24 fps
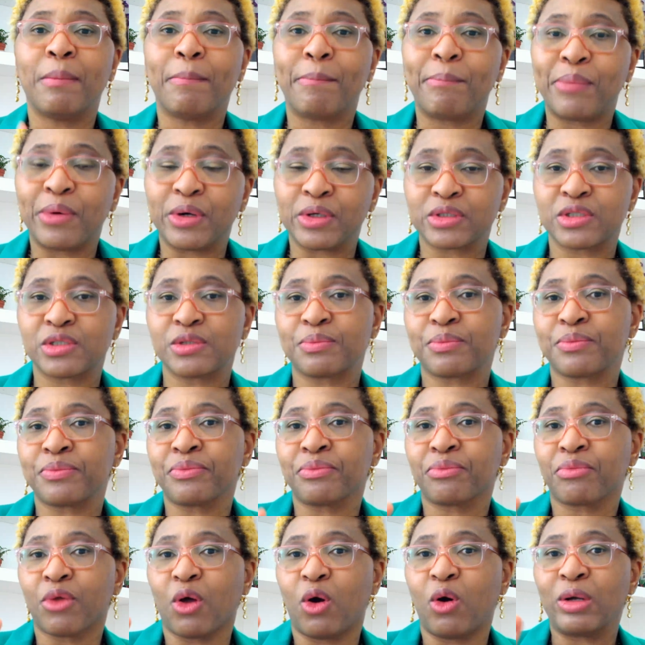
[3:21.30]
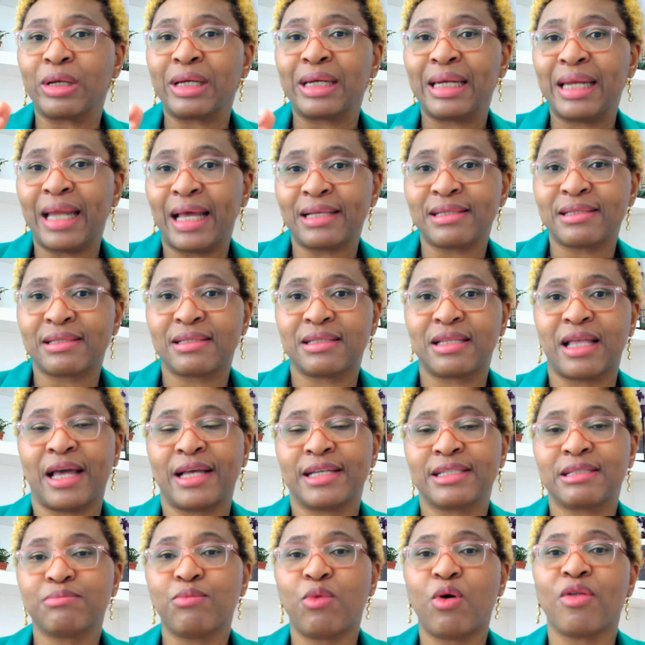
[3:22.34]
but unless there
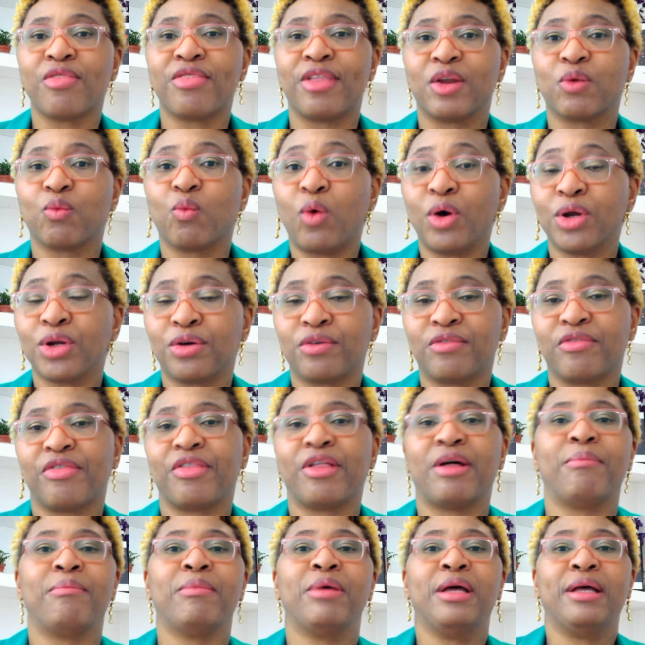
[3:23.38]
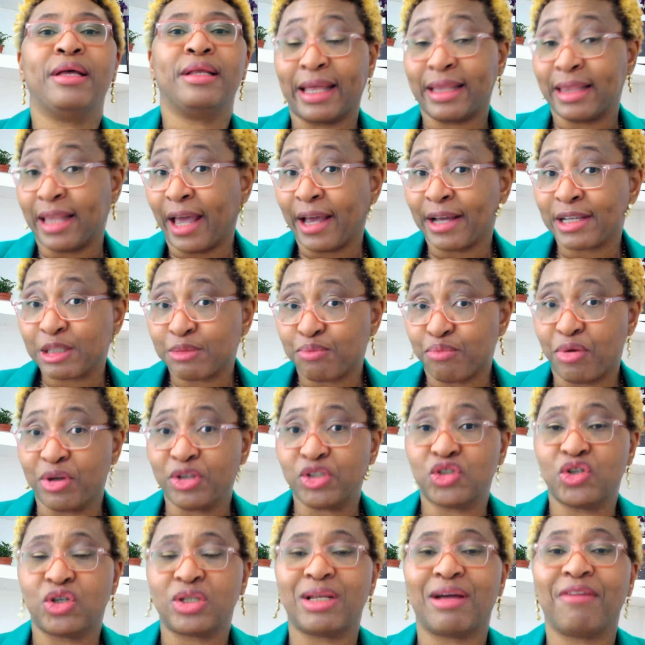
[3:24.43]
is more than one of them, their
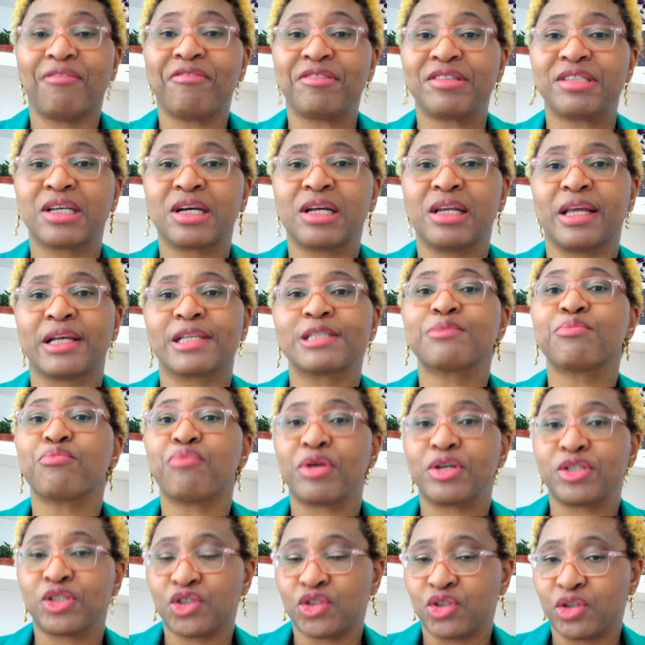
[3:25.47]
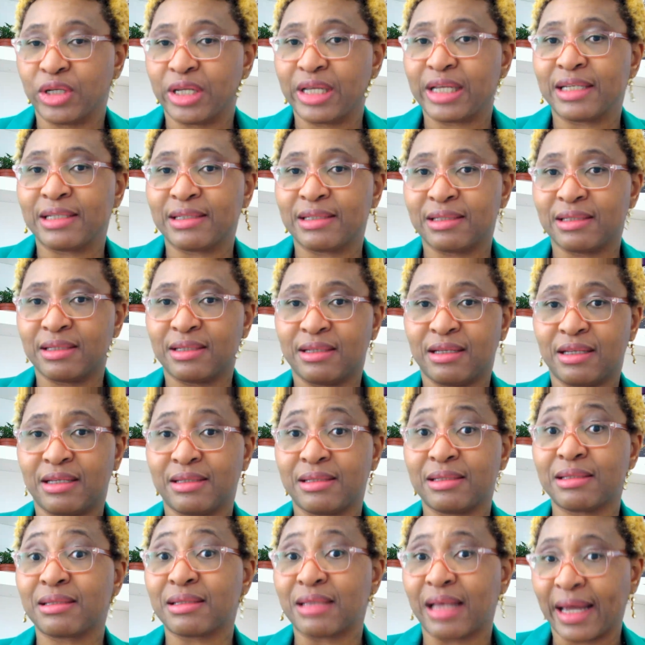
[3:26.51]
expression, their physical expression is, is
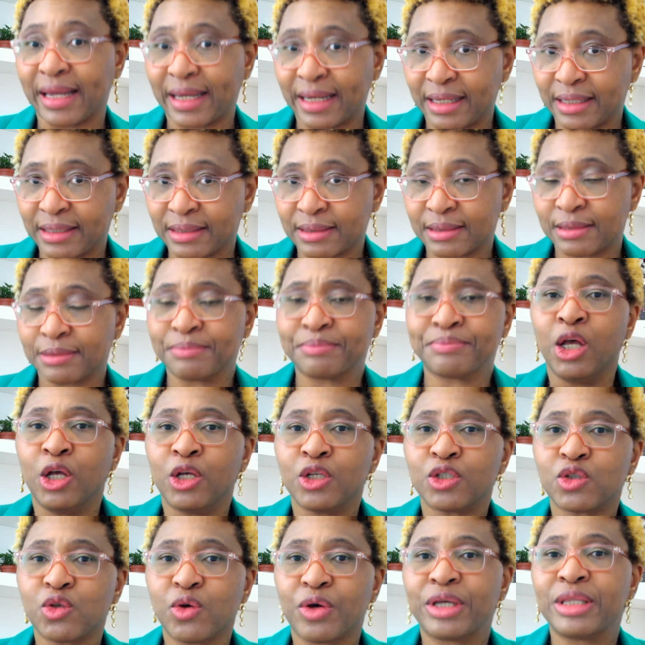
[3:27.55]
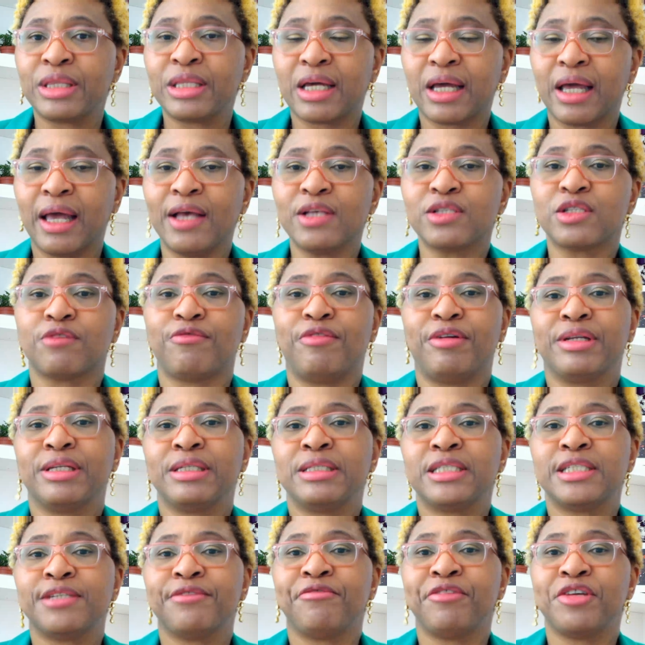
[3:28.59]
silent. So in the case of an
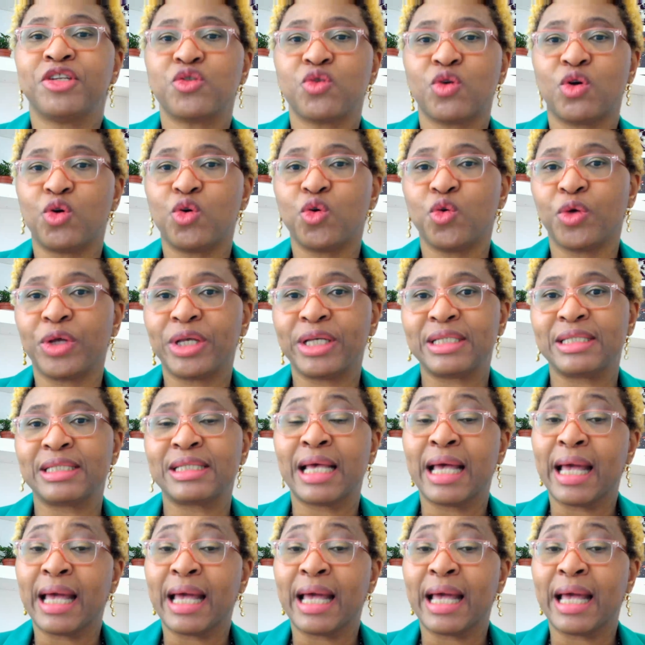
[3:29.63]
individual who is